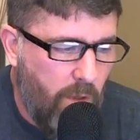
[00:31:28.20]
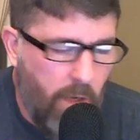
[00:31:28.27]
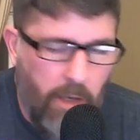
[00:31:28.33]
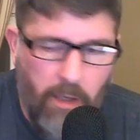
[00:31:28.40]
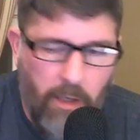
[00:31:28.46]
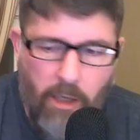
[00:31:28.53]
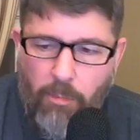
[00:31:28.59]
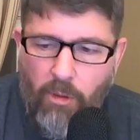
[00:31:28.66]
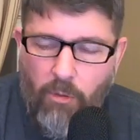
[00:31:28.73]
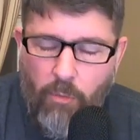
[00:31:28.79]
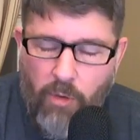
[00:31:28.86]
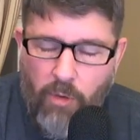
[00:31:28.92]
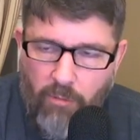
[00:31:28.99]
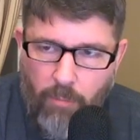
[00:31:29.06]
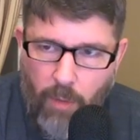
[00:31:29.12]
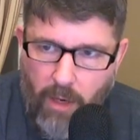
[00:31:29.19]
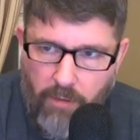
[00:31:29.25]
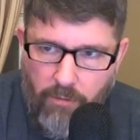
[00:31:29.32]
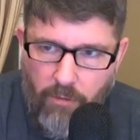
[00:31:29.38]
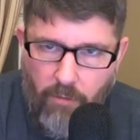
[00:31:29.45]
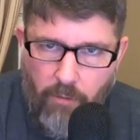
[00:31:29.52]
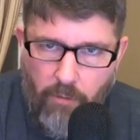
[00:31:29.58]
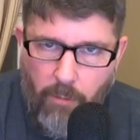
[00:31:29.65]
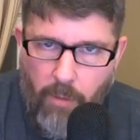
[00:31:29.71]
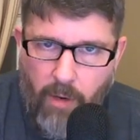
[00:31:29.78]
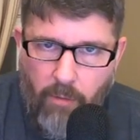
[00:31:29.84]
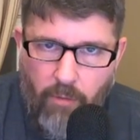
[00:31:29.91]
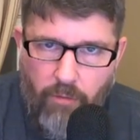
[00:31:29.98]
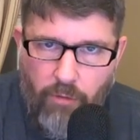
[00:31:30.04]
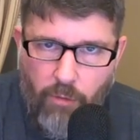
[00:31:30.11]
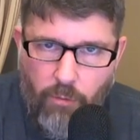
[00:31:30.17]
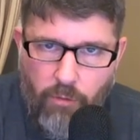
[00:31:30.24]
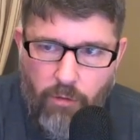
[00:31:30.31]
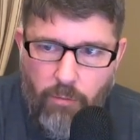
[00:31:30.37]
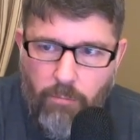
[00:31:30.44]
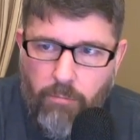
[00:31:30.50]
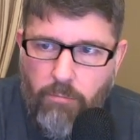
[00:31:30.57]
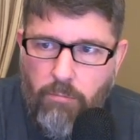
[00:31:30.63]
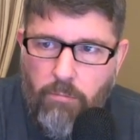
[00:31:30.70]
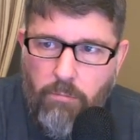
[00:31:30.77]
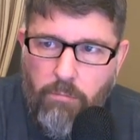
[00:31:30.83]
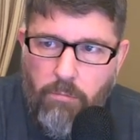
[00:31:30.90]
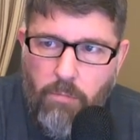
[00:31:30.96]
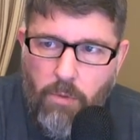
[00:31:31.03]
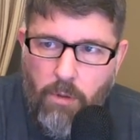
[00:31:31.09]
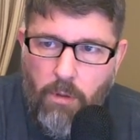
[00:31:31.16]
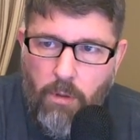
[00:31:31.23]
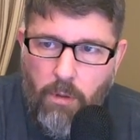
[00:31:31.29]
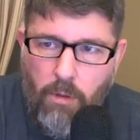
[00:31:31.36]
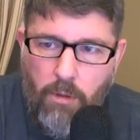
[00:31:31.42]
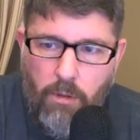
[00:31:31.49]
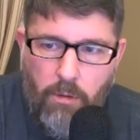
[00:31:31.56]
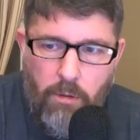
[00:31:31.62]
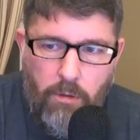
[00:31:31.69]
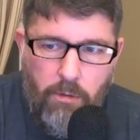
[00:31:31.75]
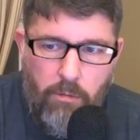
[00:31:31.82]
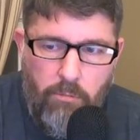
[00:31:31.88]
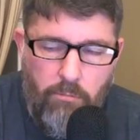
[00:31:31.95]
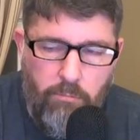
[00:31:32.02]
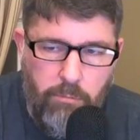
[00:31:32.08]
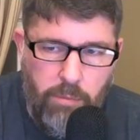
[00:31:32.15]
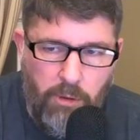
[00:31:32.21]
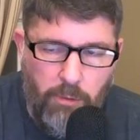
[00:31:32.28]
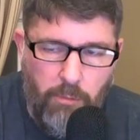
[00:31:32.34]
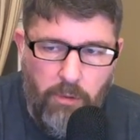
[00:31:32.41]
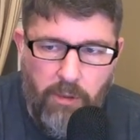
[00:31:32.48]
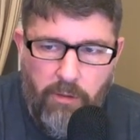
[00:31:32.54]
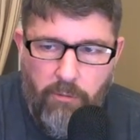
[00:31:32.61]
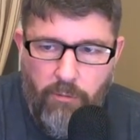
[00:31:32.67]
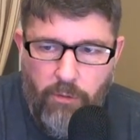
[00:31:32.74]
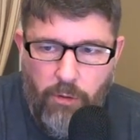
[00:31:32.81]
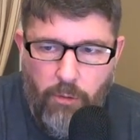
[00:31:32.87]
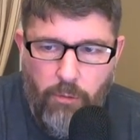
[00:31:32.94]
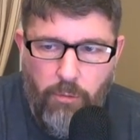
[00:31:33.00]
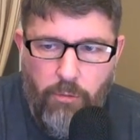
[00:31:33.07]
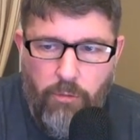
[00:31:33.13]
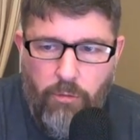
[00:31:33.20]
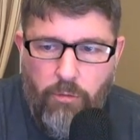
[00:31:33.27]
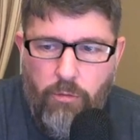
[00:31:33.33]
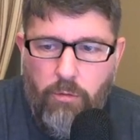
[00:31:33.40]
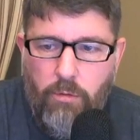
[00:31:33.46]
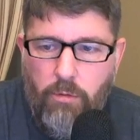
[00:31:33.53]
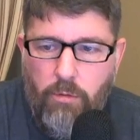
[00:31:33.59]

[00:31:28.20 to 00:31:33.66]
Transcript: And a couple of Reef Brights over my Refugium. Blue lit Fuge.